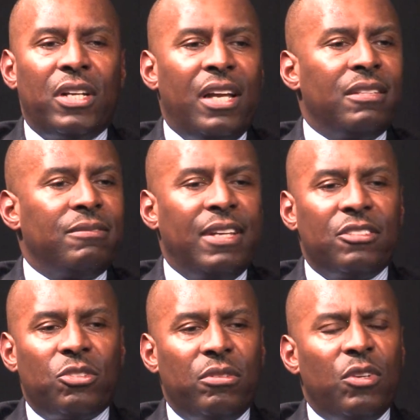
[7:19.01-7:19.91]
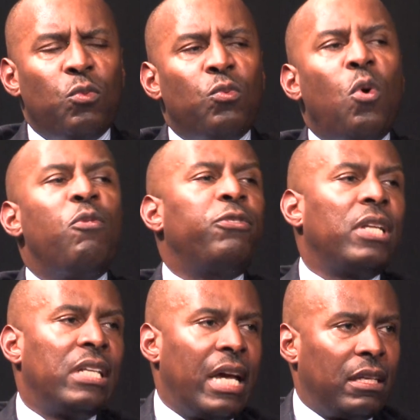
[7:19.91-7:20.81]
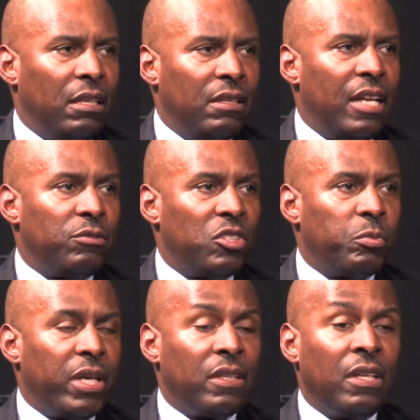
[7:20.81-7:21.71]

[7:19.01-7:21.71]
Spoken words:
and so they're woefully lacking in that respect.